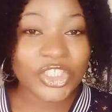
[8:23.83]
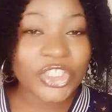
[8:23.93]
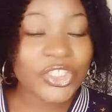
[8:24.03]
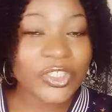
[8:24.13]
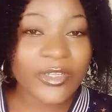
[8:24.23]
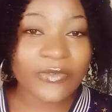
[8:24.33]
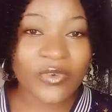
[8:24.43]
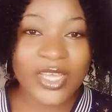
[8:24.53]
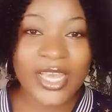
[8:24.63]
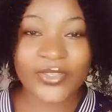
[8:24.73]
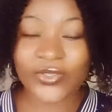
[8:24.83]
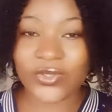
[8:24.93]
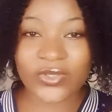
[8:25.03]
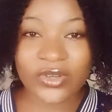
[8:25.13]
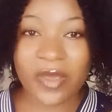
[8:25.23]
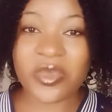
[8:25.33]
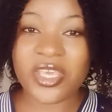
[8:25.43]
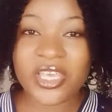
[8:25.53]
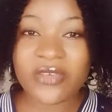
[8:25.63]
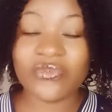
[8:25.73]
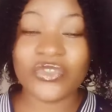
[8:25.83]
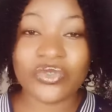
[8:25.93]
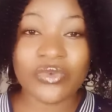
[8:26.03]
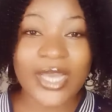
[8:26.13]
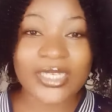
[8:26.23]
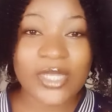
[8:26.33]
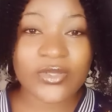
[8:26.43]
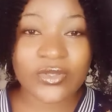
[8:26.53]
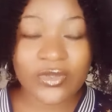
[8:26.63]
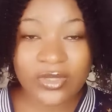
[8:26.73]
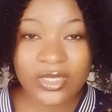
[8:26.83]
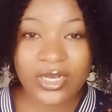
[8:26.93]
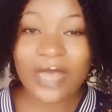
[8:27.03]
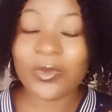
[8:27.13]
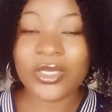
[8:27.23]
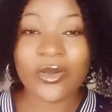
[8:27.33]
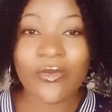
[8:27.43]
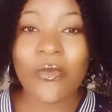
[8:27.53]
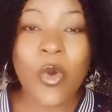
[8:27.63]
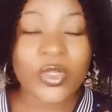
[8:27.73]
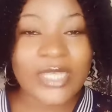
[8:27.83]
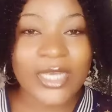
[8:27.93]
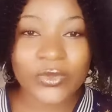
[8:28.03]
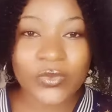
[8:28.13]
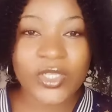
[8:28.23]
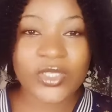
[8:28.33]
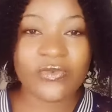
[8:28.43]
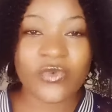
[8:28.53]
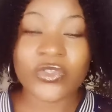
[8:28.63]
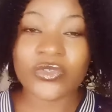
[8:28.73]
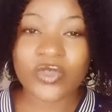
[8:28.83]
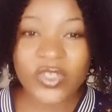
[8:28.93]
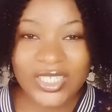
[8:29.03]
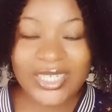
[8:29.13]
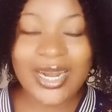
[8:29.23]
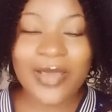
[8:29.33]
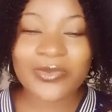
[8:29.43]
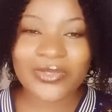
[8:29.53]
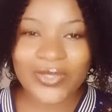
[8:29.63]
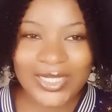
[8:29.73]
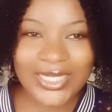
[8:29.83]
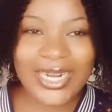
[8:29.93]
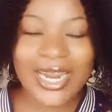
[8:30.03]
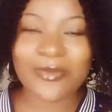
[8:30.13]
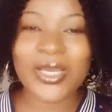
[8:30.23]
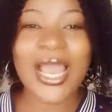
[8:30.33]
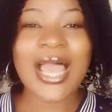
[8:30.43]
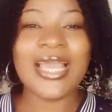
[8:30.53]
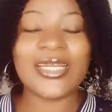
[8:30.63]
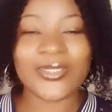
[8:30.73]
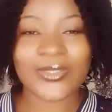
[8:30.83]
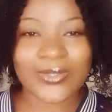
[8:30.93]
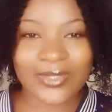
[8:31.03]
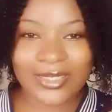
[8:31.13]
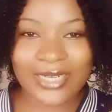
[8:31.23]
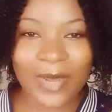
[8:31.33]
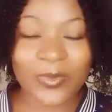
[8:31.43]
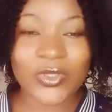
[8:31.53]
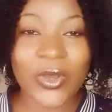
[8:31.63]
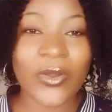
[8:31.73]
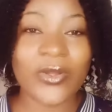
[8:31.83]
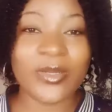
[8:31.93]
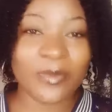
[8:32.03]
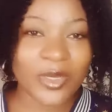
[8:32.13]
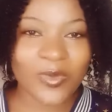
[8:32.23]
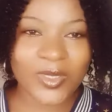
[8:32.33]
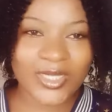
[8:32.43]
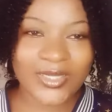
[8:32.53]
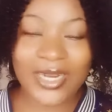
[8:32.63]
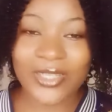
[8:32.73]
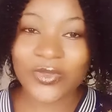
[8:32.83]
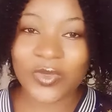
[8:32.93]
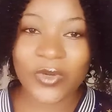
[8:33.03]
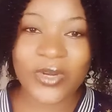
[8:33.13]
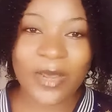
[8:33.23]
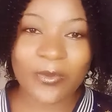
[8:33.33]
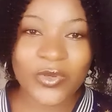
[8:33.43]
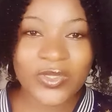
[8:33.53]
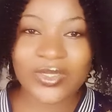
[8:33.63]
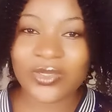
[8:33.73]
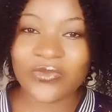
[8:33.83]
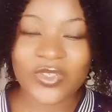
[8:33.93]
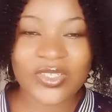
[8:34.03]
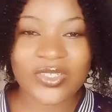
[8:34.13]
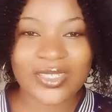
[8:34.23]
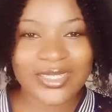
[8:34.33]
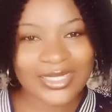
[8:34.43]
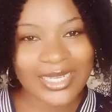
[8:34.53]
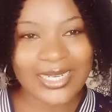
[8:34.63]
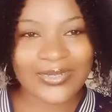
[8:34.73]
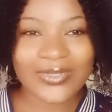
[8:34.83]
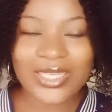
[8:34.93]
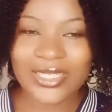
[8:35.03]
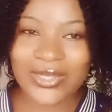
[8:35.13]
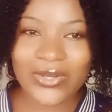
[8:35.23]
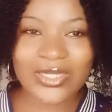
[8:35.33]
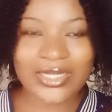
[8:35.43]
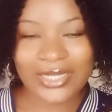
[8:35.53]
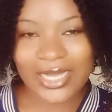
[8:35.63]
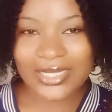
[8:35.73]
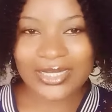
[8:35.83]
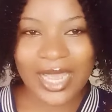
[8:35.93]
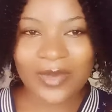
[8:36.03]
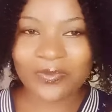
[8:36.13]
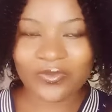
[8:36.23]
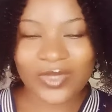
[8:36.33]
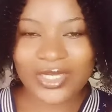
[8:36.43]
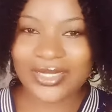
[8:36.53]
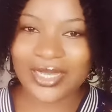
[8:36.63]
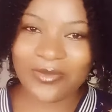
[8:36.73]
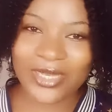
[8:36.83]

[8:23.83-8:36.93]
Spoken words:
do not forget to subscribe. If you are yet to subscribe, what are you waiting for? Subscribe. Turn on the bell button so that you know when I post new videos on this channel. So till next time, stay